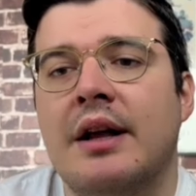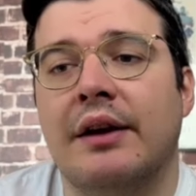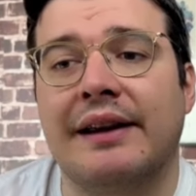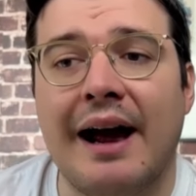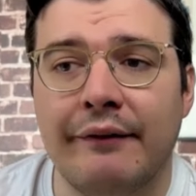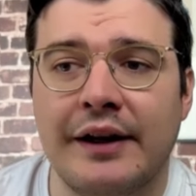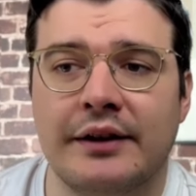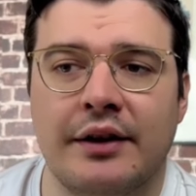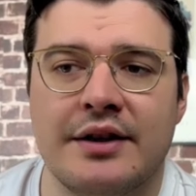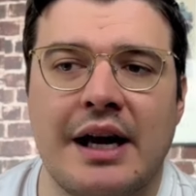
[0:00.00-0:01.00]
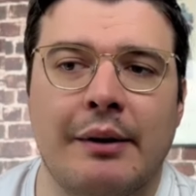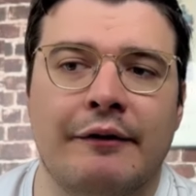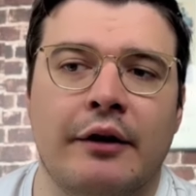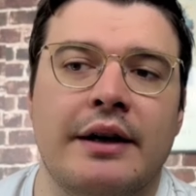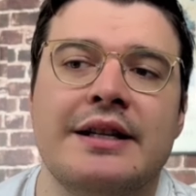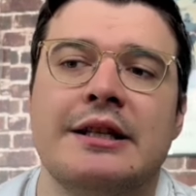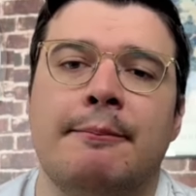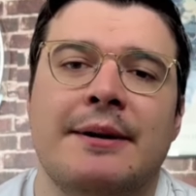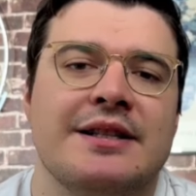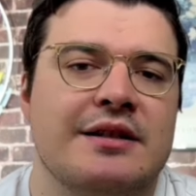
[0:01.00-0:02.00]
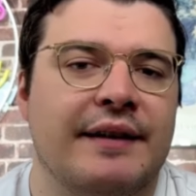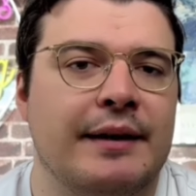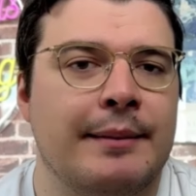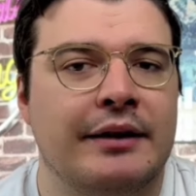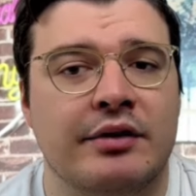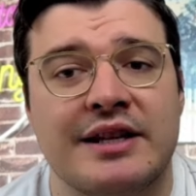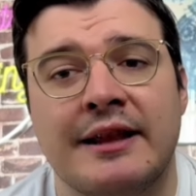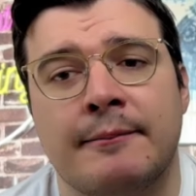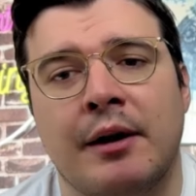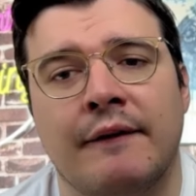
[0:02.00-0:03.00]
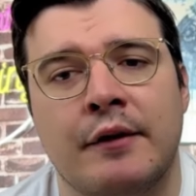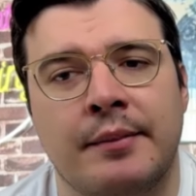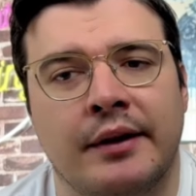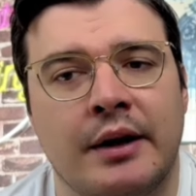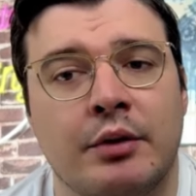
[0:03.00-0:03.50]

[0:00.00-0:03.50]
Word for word: The caveat to this, however, is the business fundamentals and the profitability,